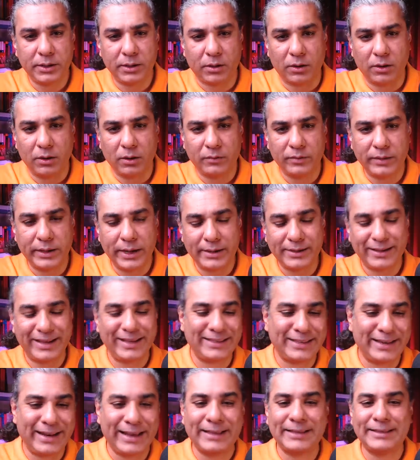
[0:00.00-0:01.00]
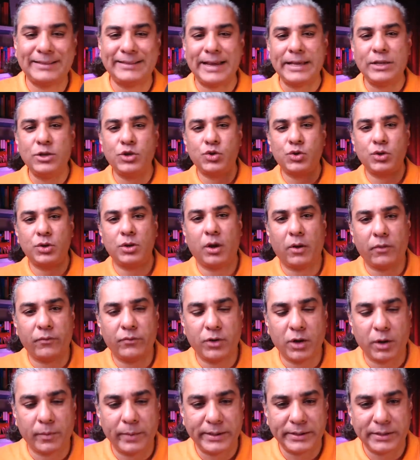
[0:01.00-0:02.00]
all of that is an extension of
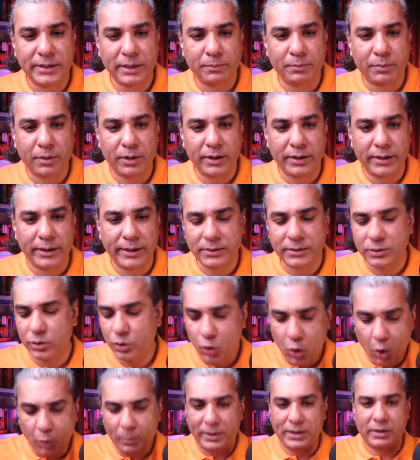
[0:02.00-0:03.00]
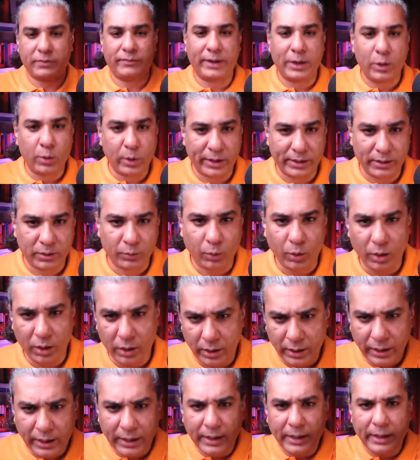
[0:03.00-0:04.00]
domestic politics, no matter where you are in the world,